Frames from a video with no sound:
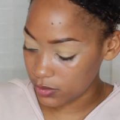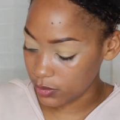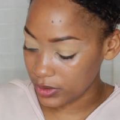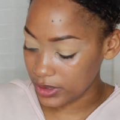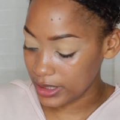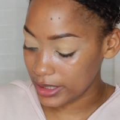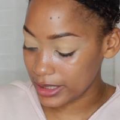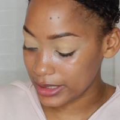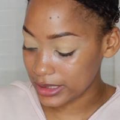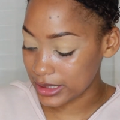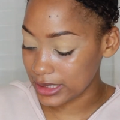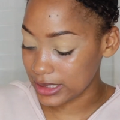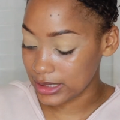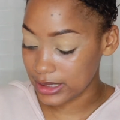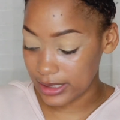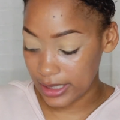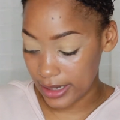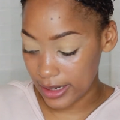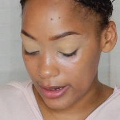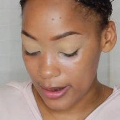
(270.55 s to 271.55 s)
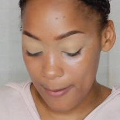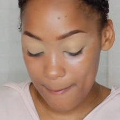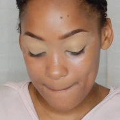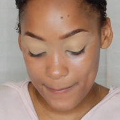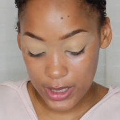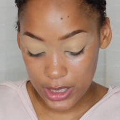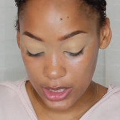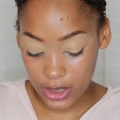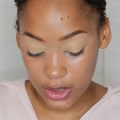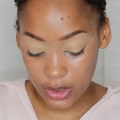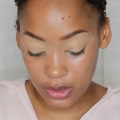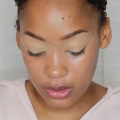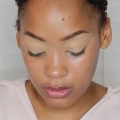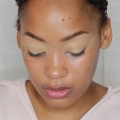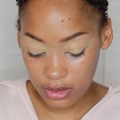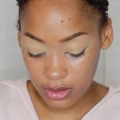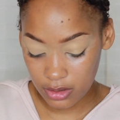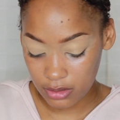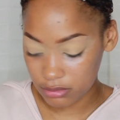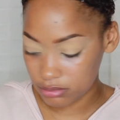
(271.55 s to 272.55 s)
We need it to stay put,
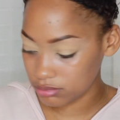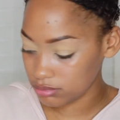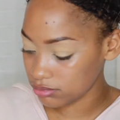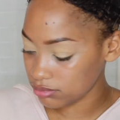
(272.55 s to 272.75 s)
okay?